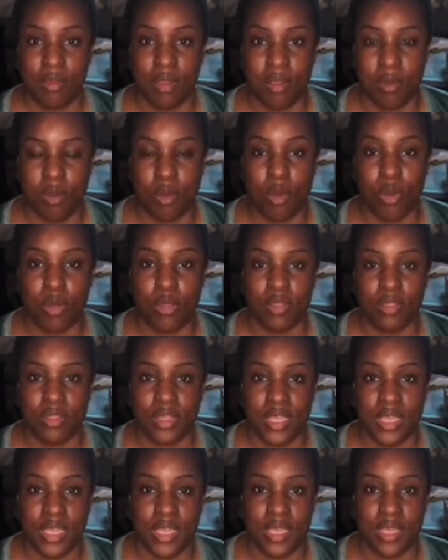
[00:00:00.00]
all
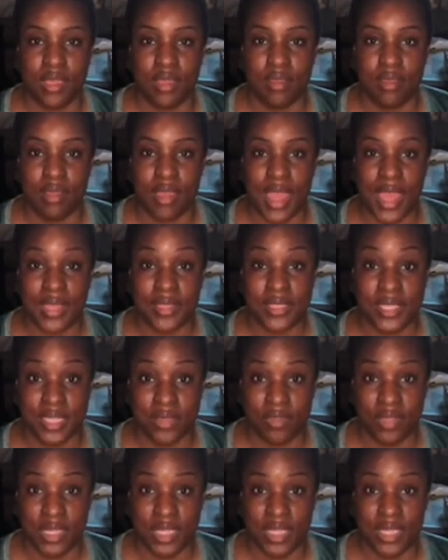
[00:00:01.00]
the
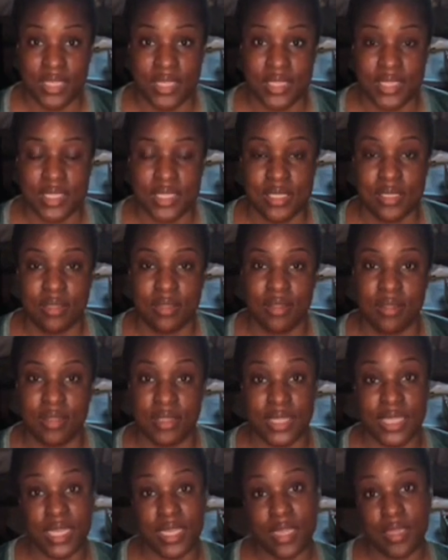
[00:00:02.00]
activities
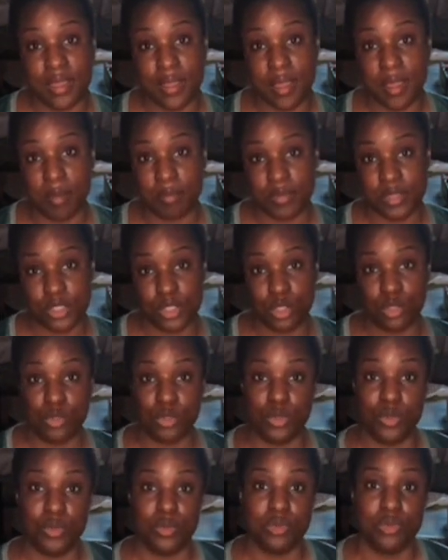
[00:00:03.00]
leading up
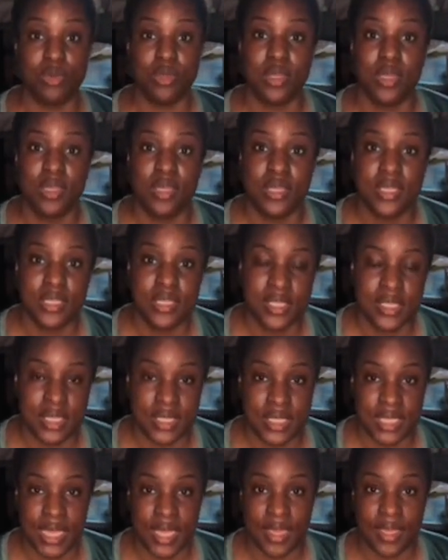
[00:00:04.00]
to
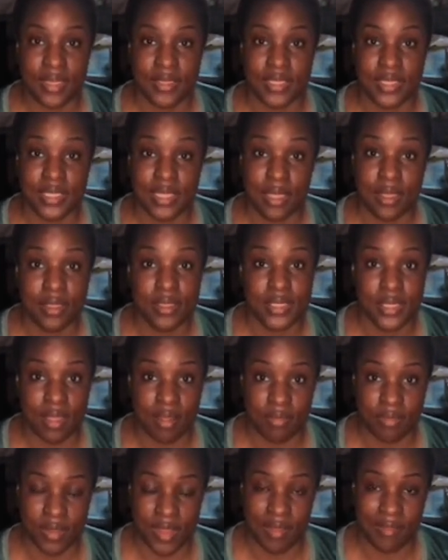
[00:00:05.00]
today's
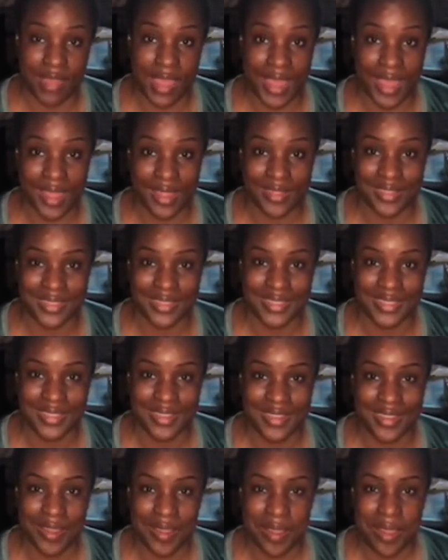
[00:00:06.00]
self-love act.
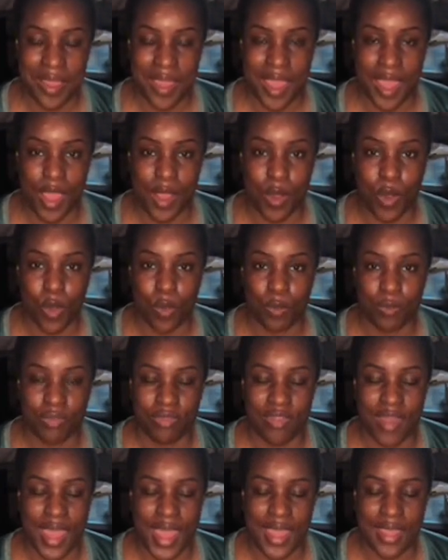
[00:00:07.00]
I hope
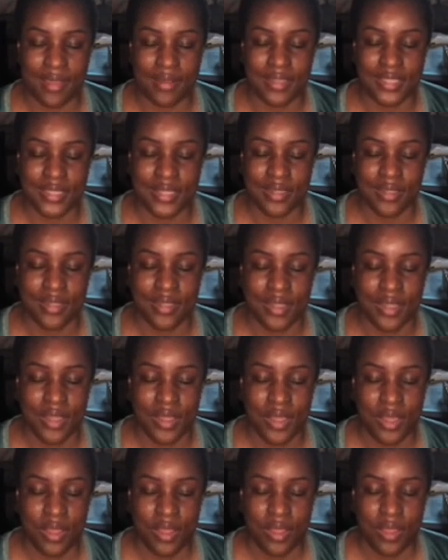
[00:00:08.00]
that
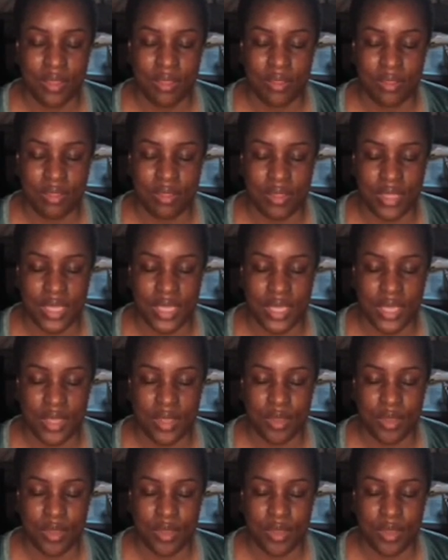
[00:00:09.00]
the